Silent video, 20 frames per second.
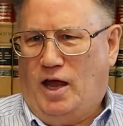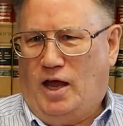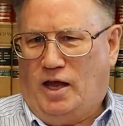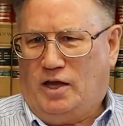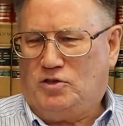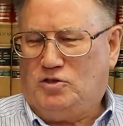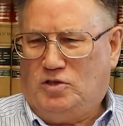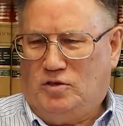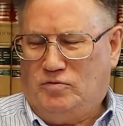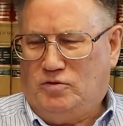
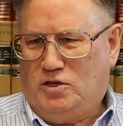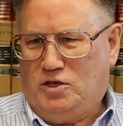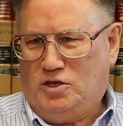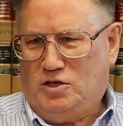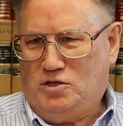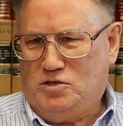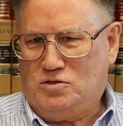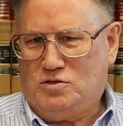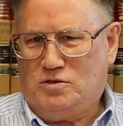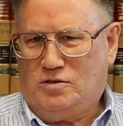
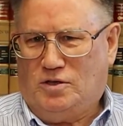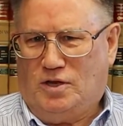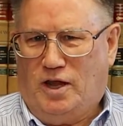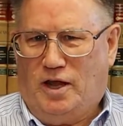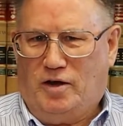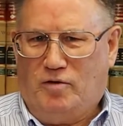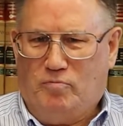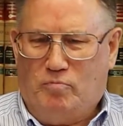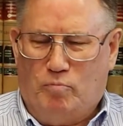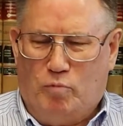activities, a
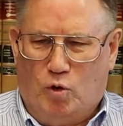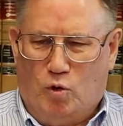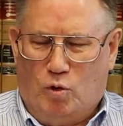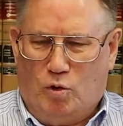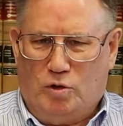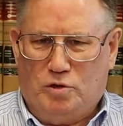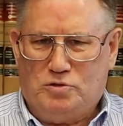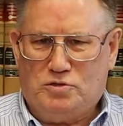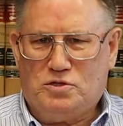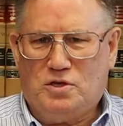lot of
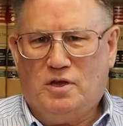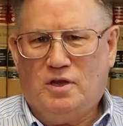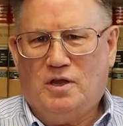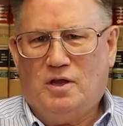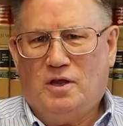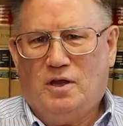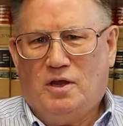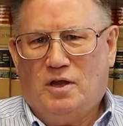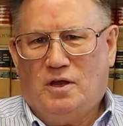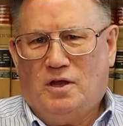boards.
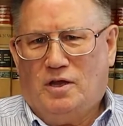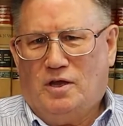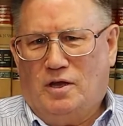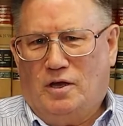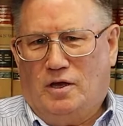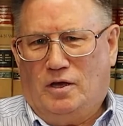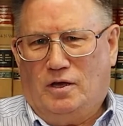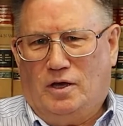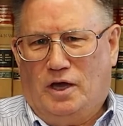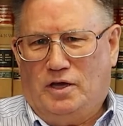
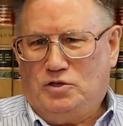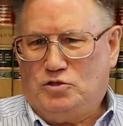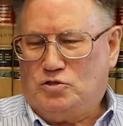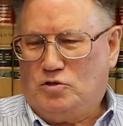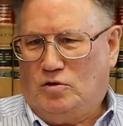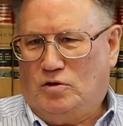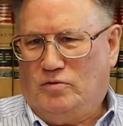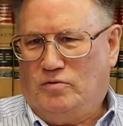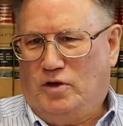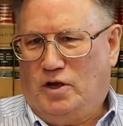I
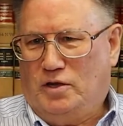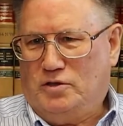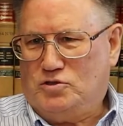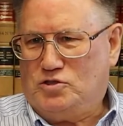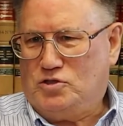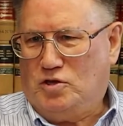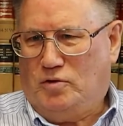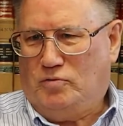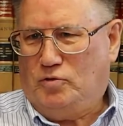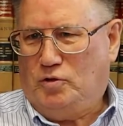serve on
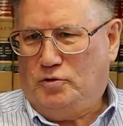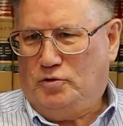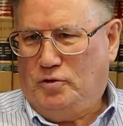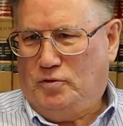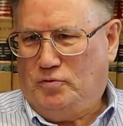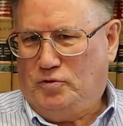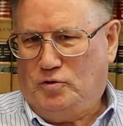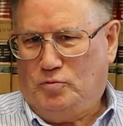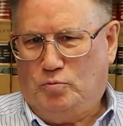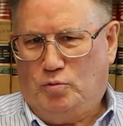several
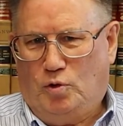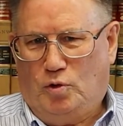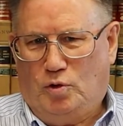different